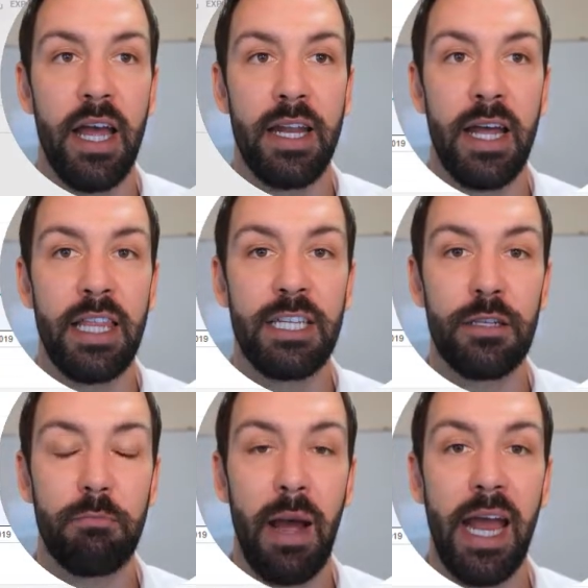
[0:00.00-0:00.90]
Now
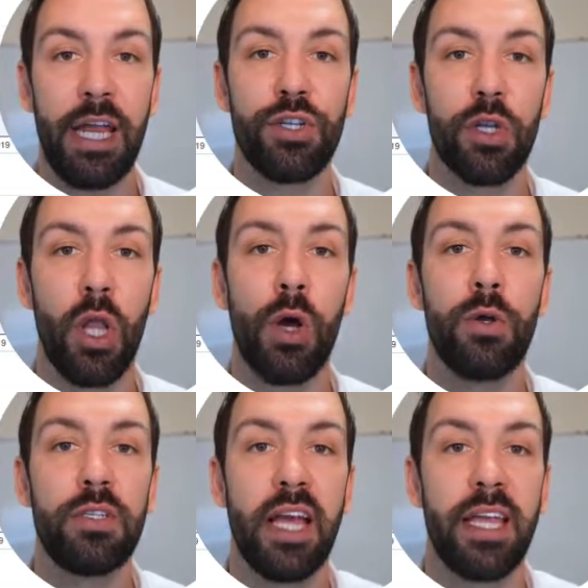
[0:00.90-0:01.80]
this page
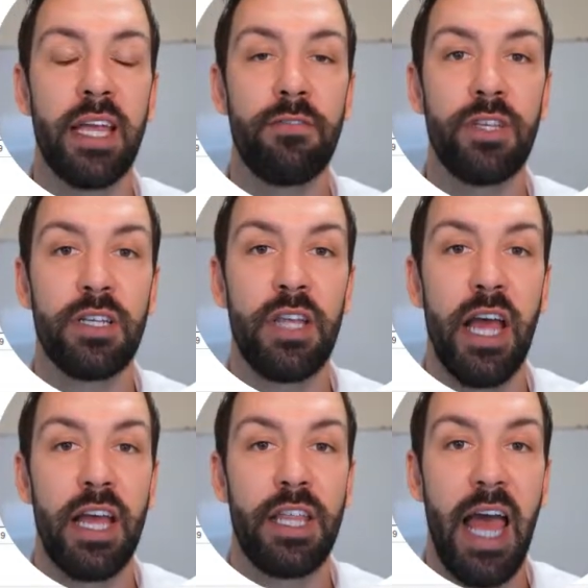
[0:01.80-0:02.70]
loads and gives us
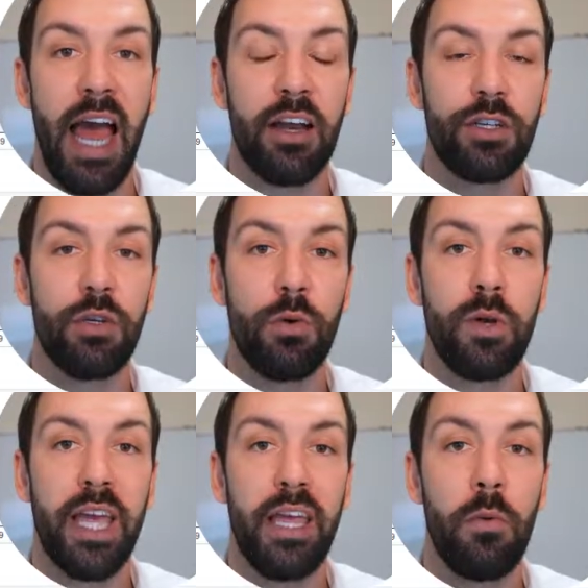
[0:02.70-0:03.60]
the actual
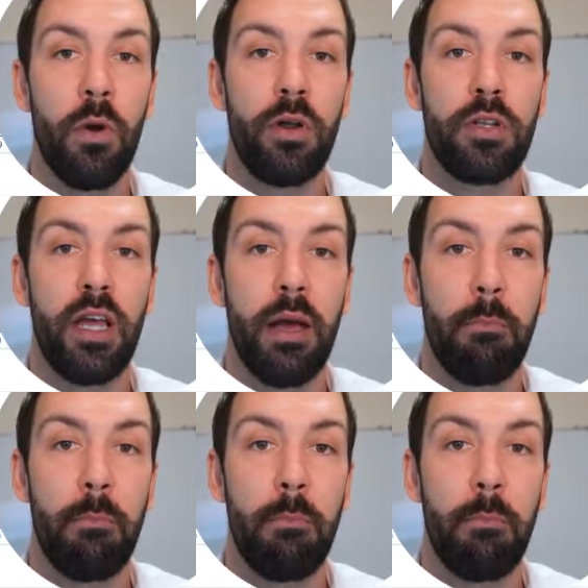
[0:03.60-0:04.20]
keyword